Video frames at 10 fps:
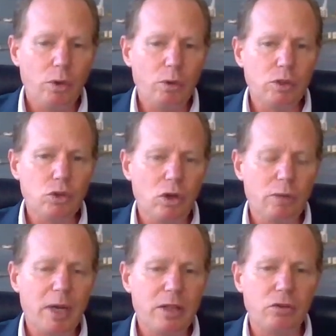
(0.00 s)
we will talk
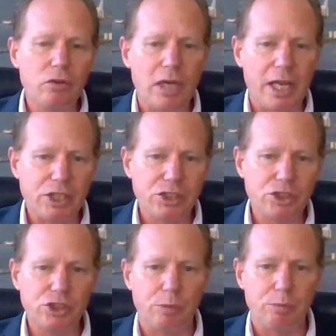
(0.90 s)
about the
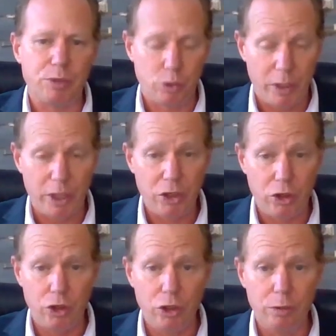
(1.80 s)
relationship between
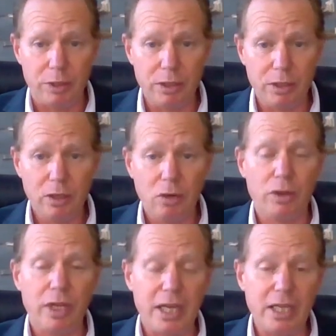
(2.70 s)
human
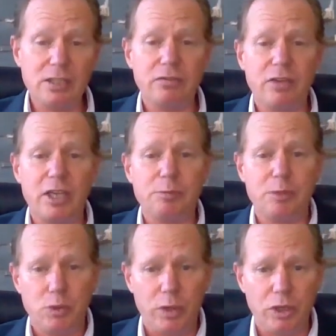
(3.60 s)
or the interface
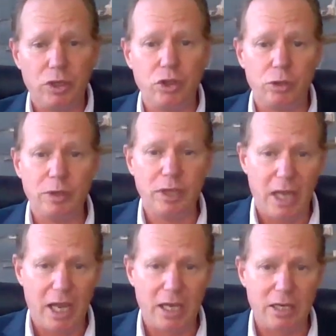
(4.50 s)
between
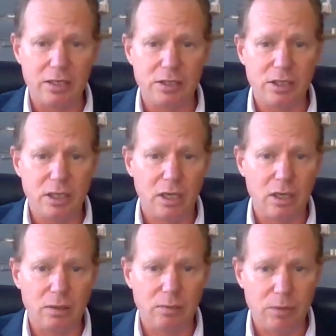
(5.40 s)
human and
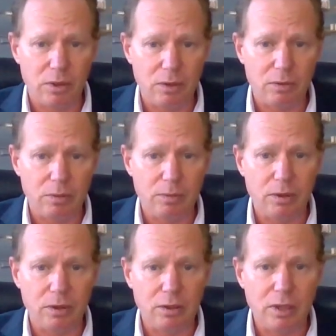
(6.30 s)
uh, the,
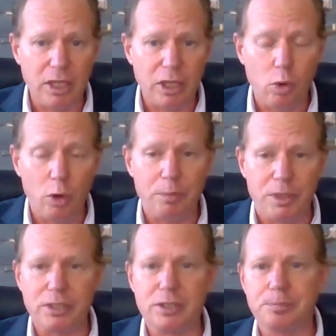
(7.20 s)
the
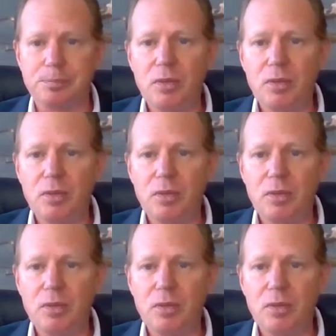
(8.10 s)
equipment.